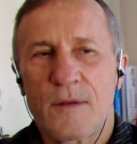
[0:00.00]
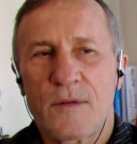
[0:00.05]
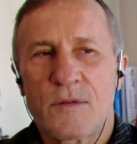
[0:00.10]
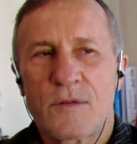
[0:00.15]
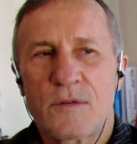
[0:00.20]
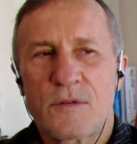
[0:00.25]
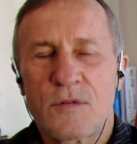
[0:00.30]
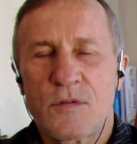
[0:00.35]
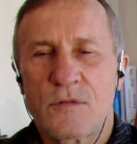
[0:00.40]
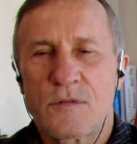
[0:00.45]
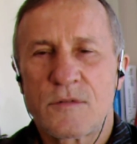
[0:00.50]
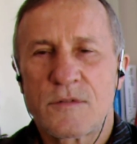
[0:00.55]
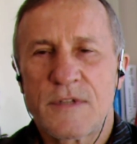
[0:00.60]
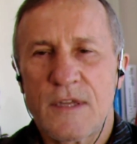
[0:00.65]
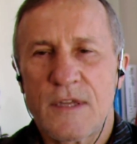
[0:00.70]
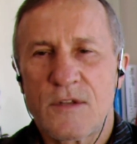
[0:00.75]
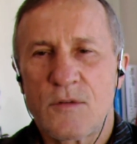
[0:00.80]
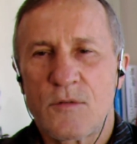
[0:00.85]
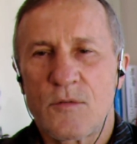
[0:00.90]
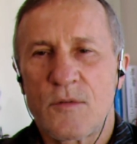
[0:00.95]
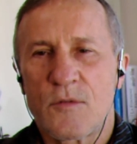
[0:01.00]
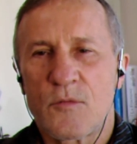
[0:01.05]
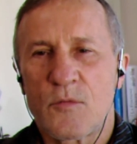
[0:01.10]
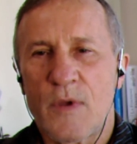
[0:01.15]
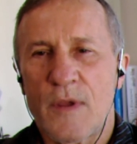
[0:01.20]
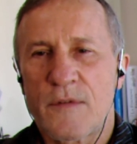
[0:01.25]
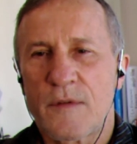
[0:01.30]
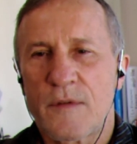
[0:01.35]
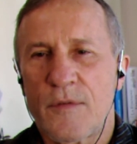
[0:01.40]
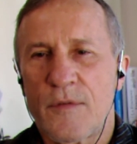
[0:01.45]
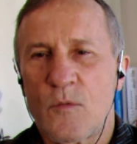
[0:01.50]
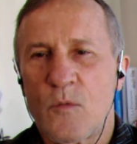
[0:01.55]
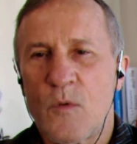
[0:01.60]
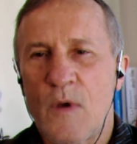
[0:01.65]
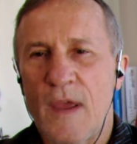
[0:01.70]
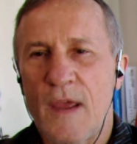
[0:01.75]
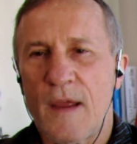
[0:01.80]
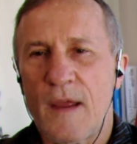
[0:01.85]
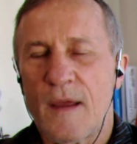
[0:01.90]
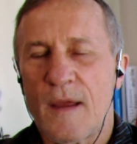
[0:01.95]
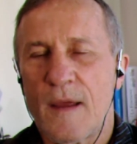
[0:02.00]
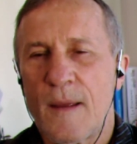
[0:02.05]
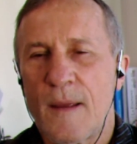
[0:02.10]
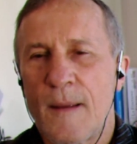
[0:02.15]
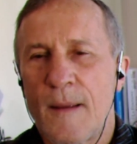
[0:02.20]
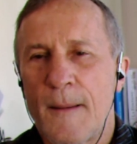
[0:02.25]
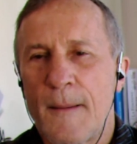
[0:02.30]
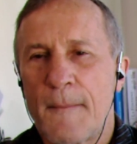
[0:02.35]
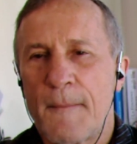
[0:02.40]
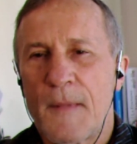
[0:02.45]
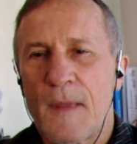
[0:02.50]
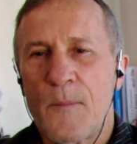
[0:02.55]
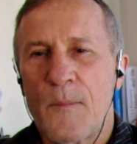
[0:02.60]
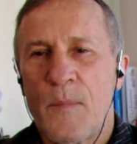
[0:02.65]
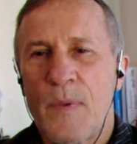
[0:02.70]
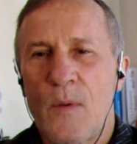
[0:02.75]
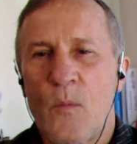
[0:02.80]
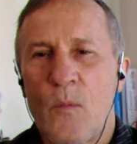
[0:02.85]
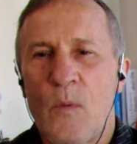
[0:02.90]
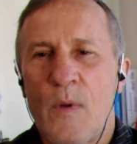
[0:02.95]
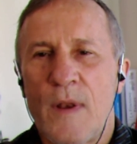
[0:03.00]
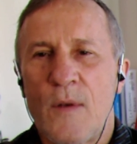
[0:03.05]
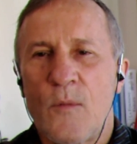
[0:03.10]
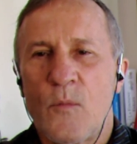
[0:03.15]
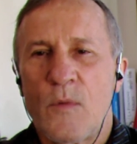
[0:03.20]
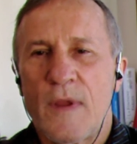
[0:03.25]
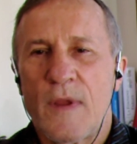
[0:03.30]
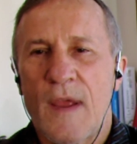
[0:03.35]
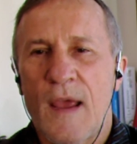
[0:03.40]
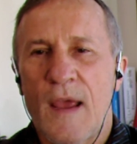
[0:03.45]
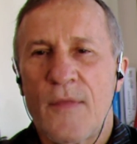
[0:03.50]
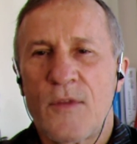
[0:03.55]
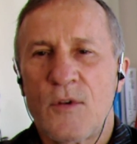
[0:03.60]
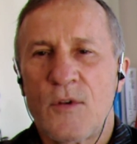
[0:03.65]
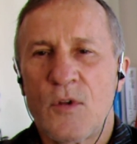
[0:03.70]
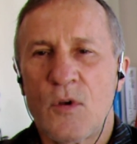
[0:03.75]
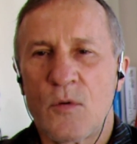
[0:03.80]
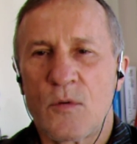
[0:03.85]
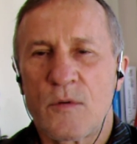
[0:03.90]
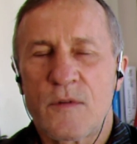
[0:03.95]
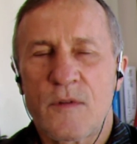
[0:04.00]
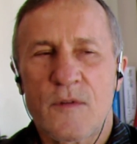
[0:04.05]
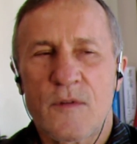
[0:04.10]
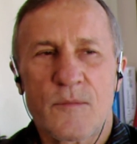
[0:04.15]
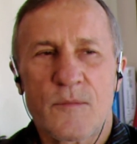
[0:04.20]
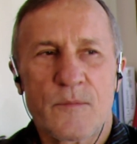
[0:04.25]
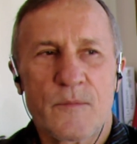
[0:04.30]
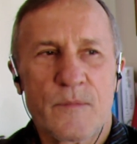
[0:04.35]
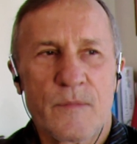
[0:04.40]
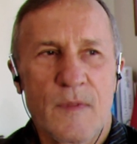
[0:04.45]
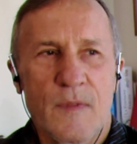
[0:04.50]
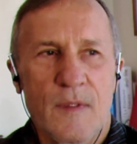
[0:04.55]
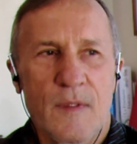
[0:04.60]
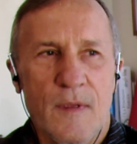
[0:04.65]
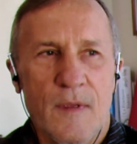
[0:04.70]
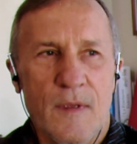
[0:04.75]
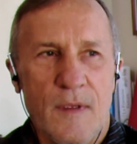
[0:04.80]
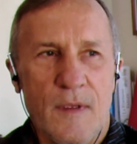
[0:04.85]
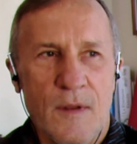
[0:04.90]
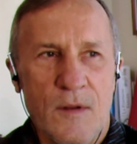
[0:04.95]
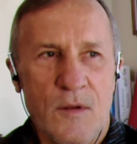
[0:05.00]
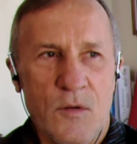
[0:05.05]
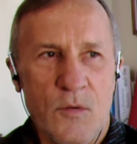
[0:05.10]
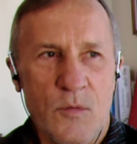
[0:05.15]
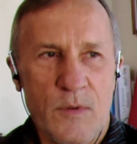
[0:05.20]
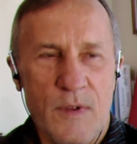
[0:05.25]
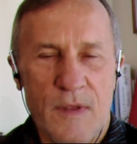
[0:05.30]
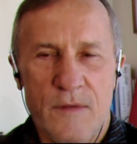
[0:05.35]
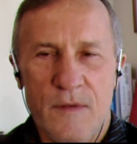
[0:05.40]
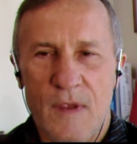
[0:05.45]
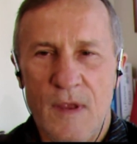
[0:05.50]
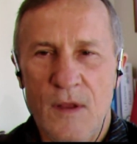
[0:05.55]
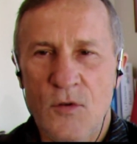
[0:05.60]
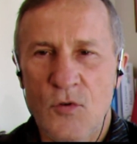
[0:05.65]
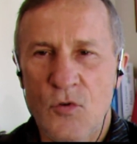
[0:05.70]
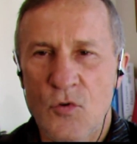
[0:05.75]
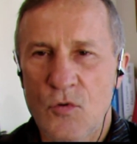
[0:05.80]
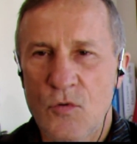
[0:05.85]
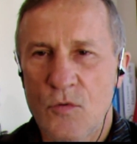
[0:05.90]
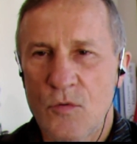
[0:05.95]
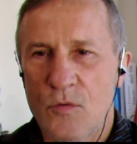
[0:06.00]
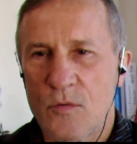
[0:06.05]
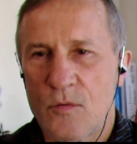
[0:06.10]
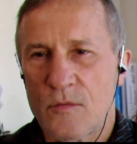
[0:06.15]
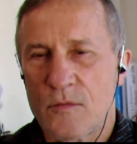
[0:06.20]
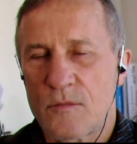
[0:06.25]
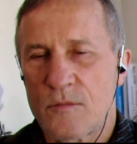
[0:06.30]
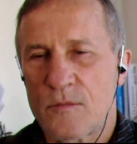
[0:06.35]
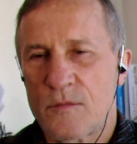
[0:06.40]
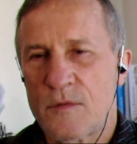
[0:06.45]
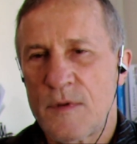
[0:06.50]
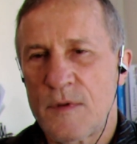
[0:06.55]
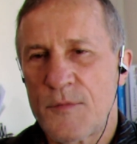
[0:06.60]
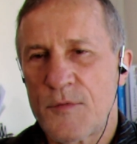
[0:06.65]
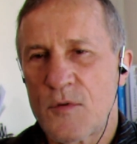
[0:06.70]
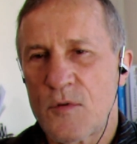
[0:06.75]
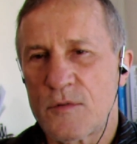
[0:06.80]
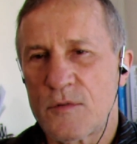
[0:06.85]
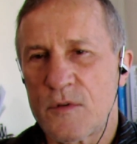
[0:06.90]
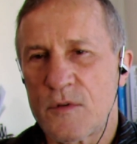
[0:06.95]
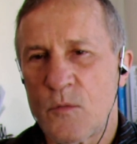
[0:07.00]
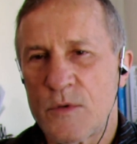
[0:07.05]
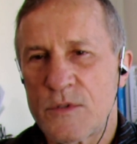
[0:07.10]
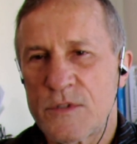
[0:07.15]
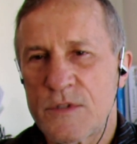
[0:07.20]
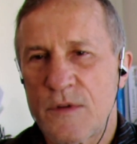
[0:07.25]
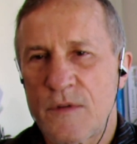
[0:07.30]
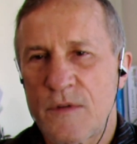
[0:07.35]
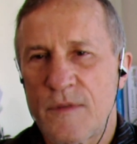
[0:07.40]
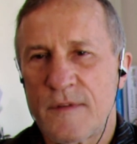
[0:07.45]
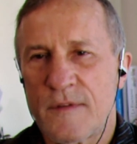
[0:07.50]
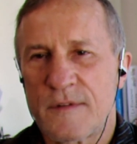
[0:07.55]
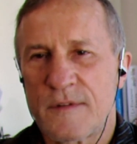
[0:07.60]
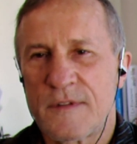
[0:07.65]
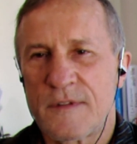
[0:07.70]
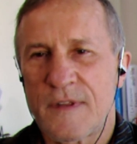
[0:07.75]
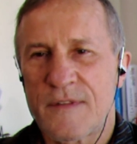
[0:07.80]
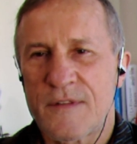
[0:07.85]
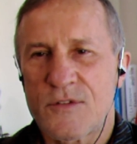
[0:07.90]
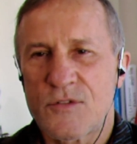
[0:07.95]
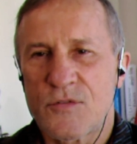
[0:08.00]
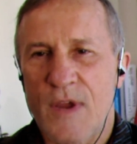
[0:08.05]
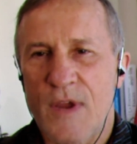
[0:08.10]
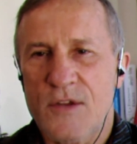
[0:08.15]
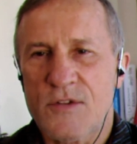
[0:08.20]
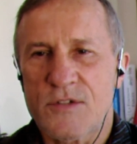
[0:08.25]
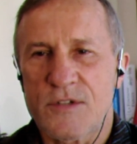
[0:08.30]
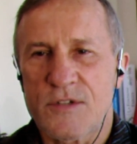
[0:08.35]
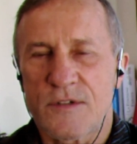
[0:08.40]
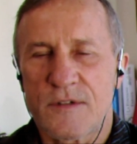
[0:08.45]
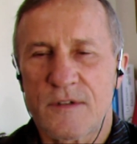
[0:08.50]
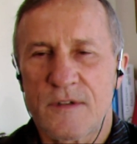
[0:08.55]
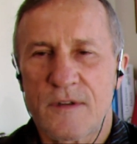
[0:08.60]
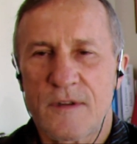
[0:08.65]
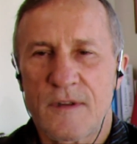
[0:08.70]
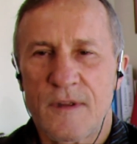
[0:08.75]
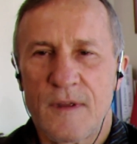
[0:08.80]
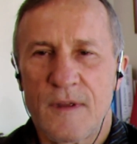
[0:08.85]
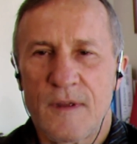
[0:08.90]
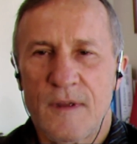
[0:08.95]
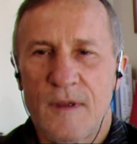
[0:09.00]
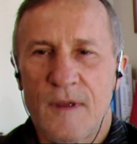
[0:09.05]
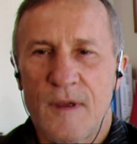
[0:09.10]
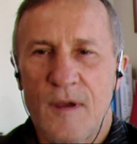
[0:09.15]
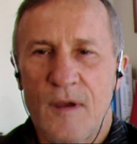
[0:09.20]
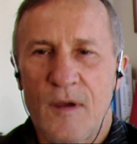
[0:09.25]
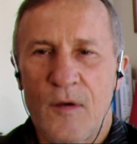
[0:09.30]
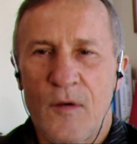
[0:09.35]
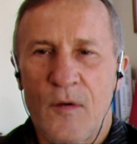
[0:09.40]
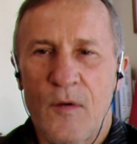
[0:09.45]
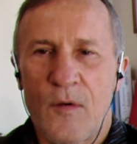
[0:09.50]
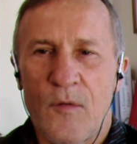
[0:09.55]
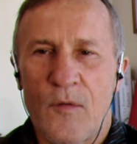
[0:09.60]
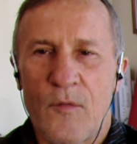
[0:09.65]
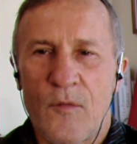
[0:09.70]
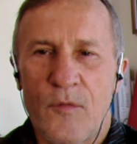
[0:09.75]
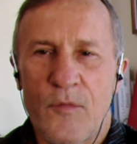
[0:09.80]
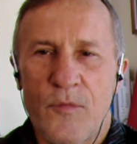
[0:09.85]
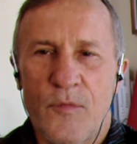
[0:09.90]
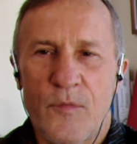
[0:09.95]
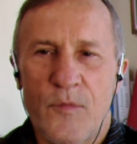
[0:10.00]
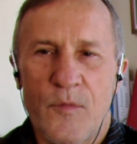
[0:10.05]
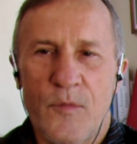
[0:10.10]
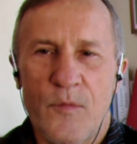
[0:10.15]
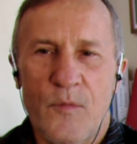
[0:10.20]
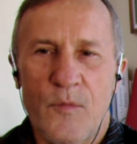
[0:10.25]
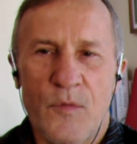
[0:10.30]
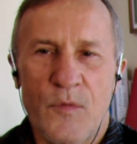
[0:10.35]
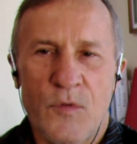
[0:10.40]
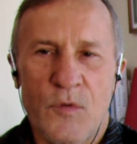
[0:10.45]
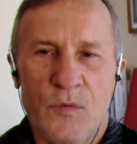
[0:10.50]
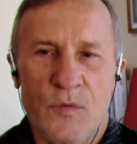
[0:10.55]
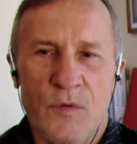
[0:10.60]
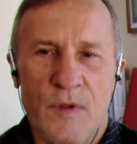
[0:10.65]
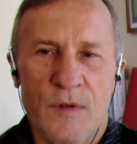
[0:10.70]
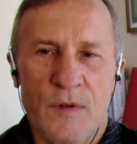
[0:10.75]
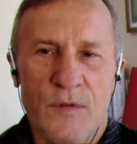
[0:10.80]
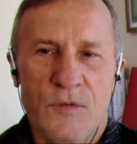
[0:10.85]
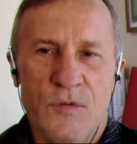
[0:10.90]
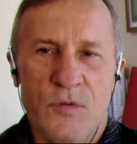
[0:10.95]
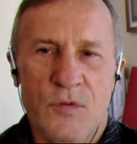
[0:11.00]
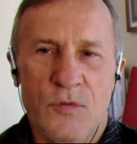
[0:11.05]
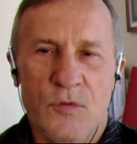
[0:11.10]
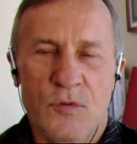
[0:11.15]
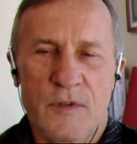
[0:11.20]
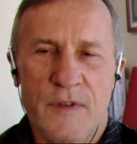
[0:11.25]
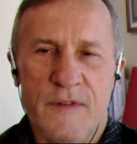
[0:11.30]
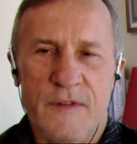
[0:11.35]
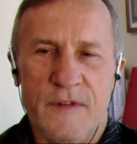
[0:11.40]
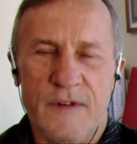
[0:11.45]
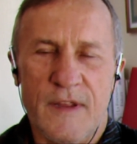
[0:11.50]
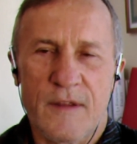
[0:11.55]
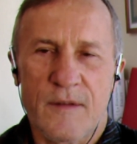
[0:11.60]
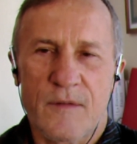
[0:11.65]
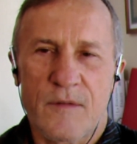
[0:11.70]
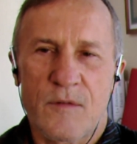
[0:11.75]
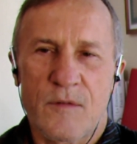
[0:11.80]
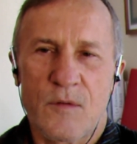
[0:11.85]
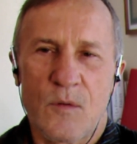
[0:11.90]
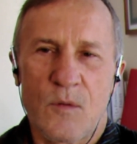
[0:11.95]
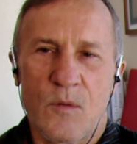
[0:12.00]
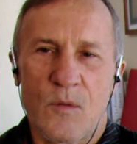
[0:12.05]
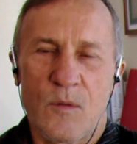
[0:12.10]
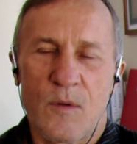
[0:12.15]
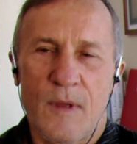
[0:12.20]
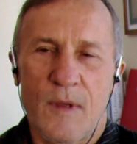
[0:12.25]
to take you the rest of the way. But when we add the notes, it creates a new difficulty, which is the distraction to your listening. So,